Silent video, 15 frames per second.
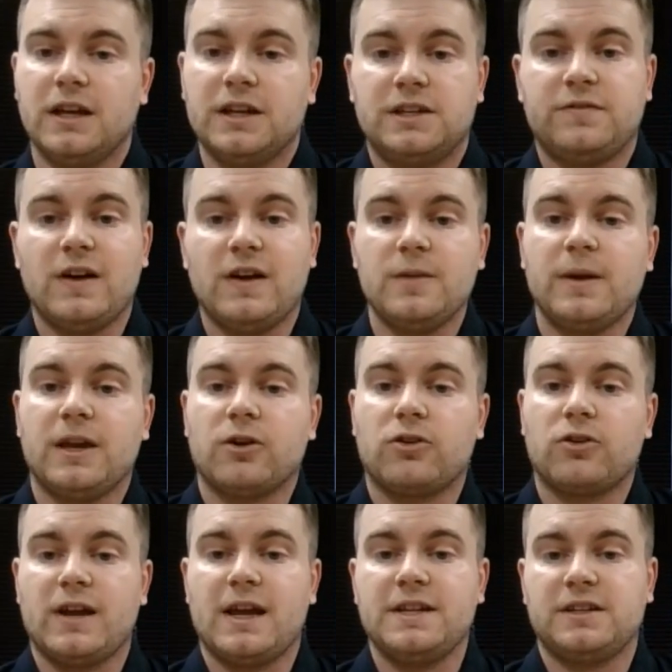developing and
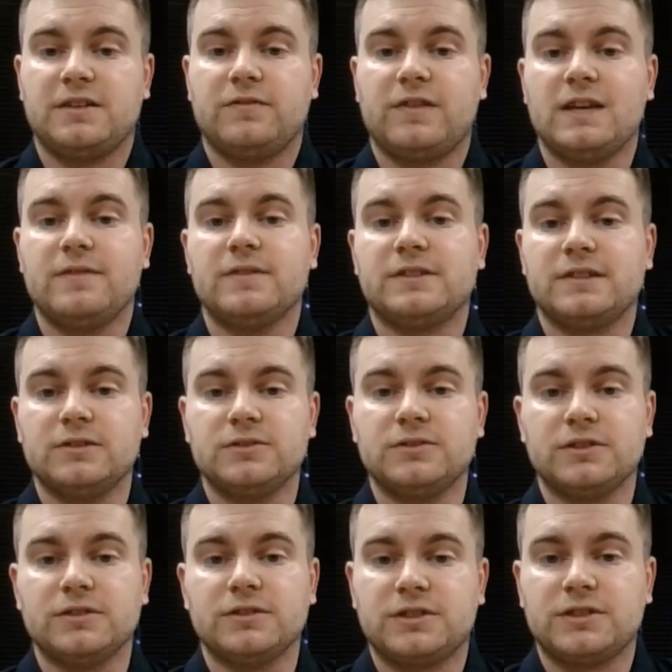creating flavour
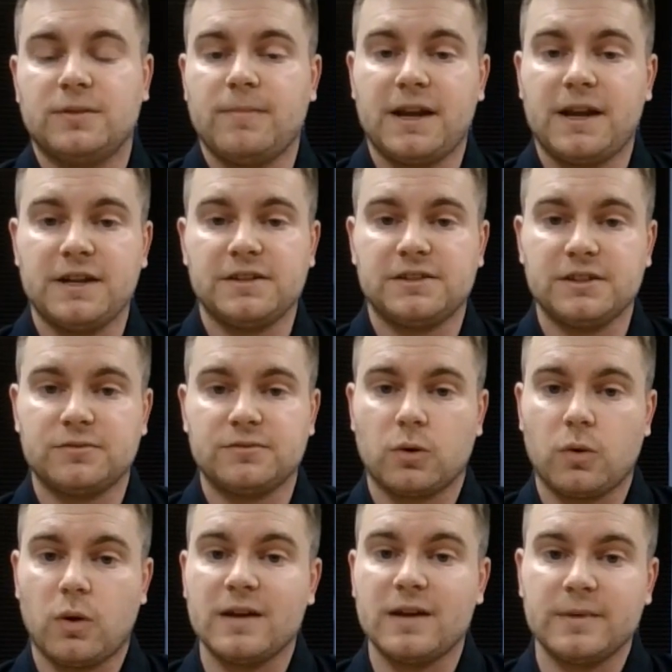solutions to manage these
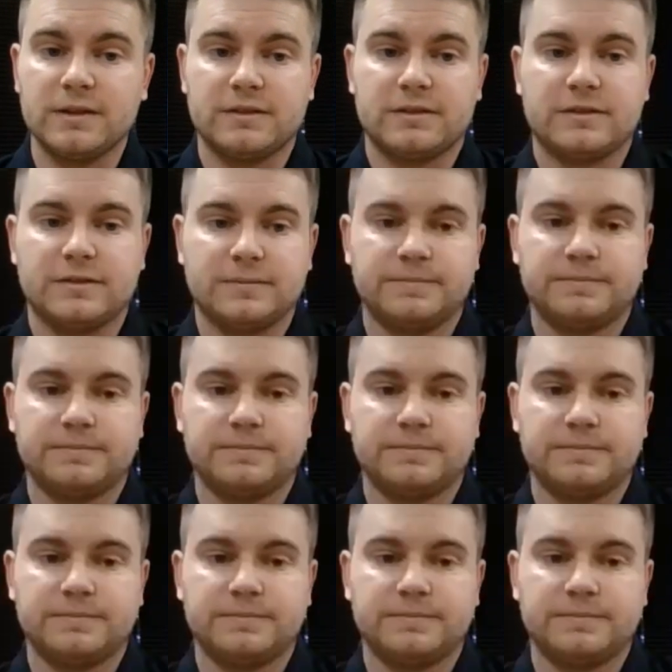requirements.